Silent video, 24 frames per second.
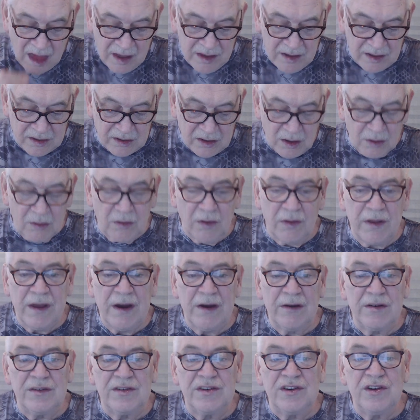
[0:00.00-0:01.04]
The total
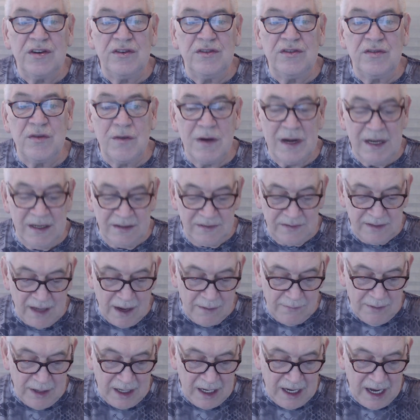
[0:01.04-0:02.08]
there is
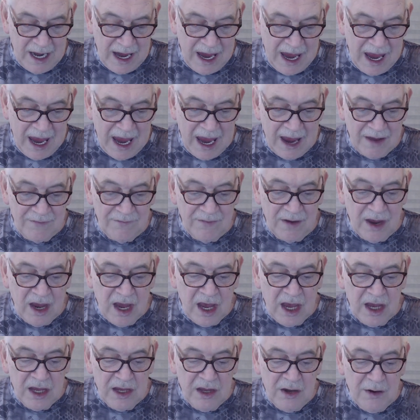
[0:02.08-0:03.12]
227 and a
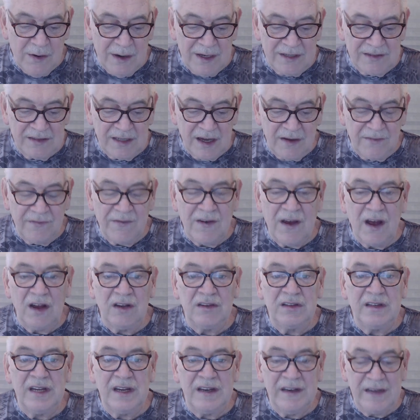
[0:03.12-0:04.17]
half.
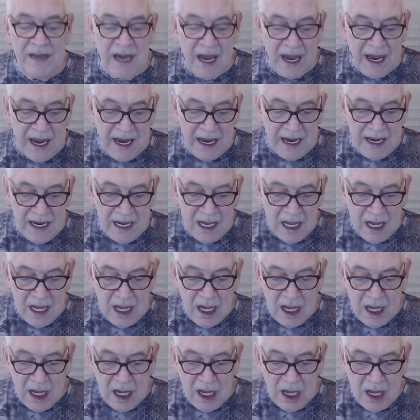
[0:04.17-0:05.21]
USFL today.
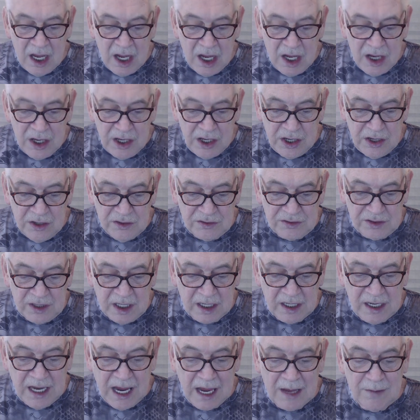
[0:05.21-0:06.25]

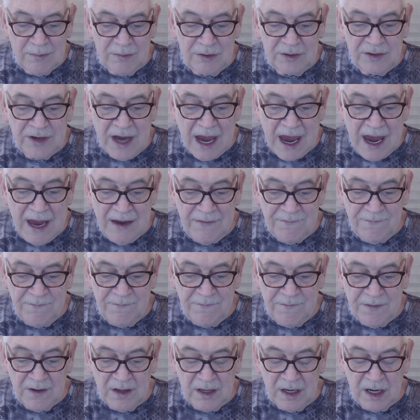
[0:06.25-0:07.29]
Houston Gamblers at
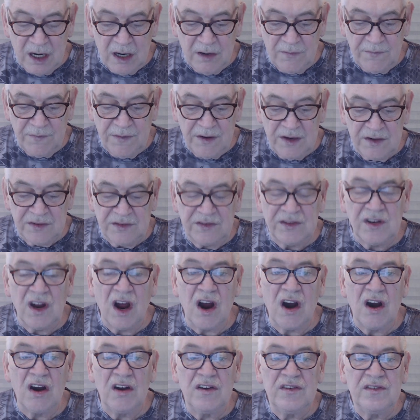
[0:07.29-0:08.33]
Philadelphia
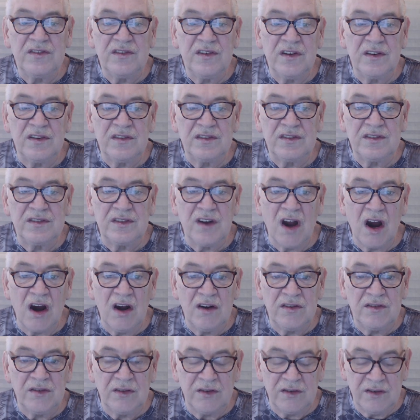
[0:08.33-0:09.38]
Stars. The
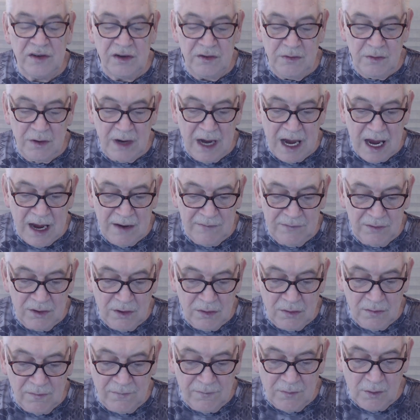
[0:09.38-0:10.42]
Stars are two and a half,
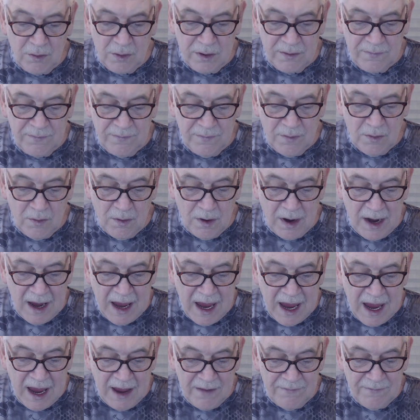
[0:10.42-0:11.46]
total 44 and a
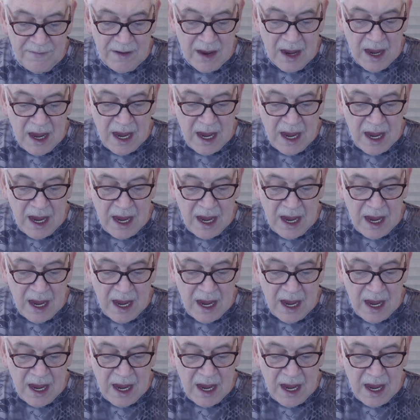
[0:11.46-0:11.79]
half.